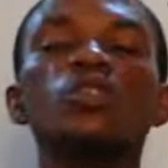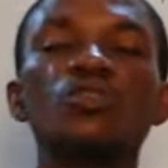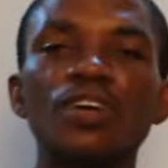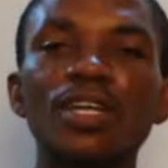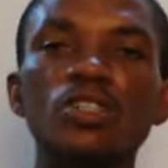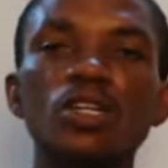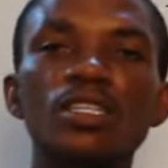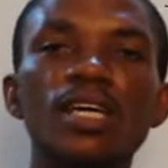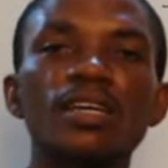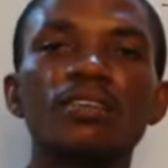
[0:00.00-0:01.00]
To further
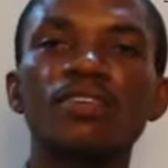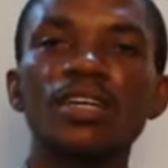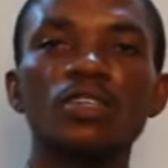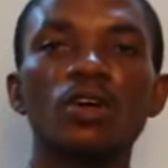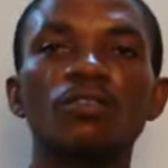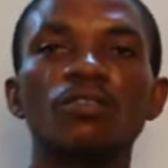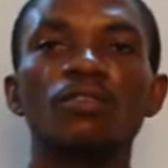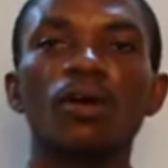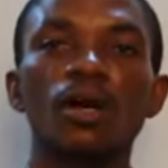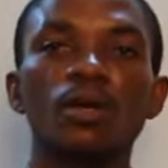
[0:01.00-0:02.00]
study the effect of
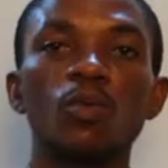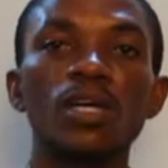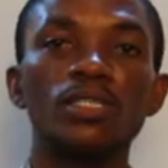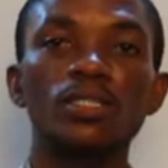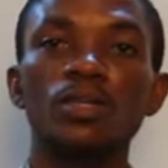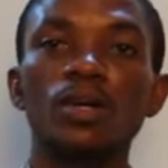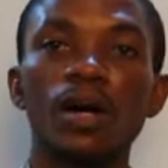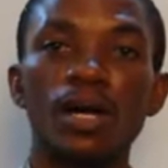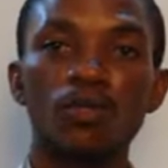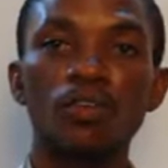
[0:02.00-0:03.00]
weights
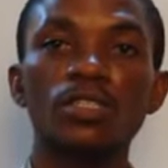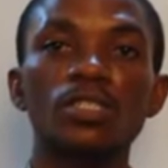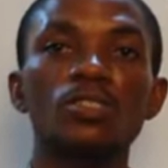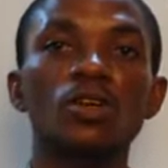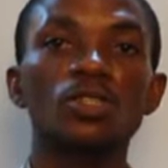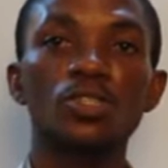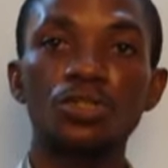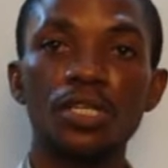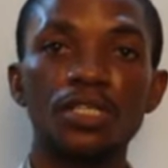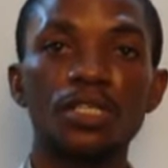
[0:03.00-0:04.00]
and forces on
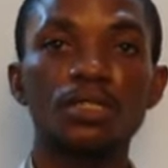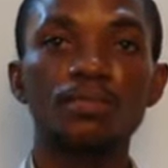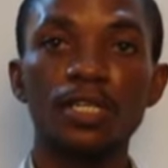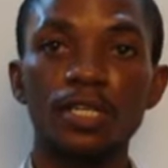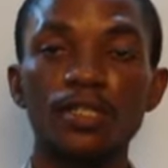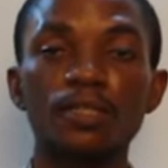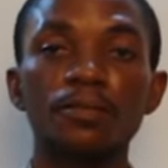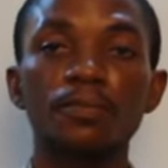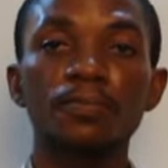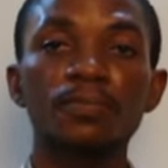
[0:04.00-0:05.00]
strings and springs,
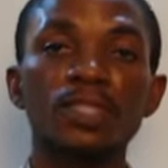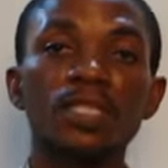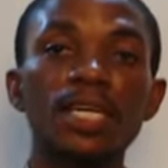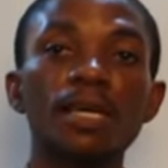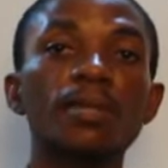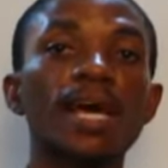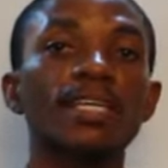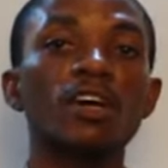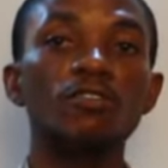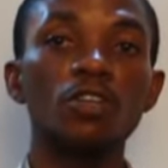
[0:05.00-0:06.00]
there came the
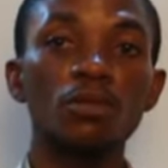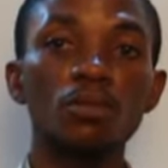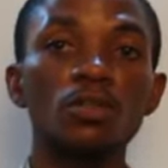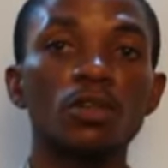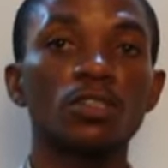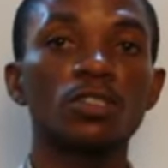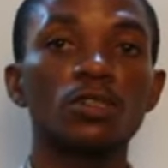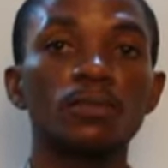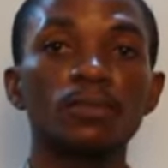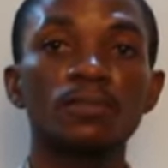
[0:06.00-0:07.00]
idea of Young
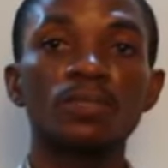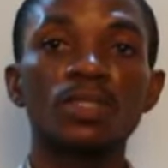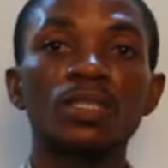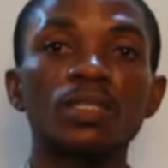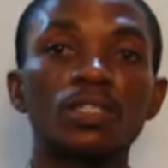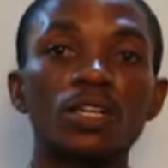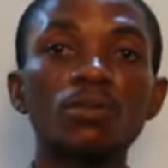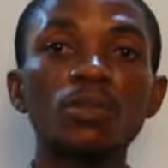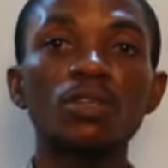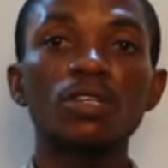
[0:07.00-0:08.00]
modulus. The
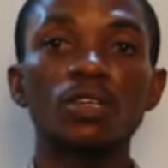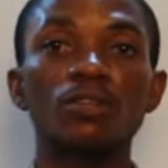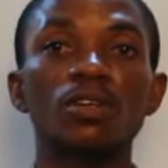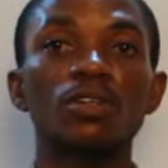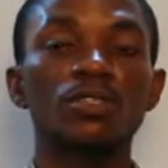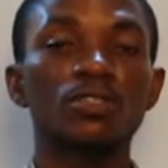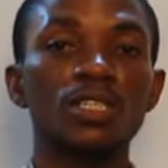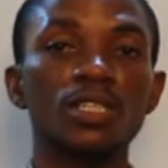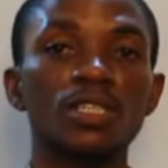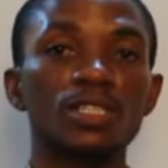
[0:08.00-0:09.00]
Young modulus of a
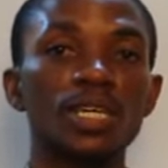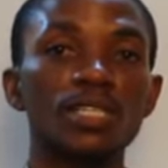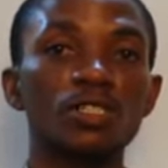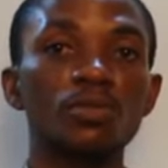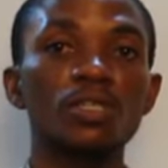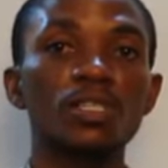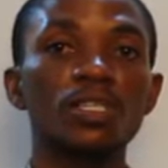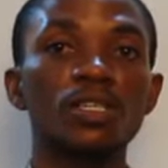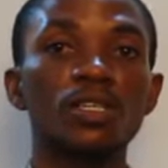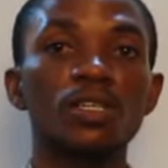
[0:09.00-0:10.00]
string is said to
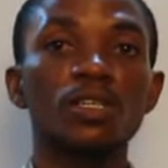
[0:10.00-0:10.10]
be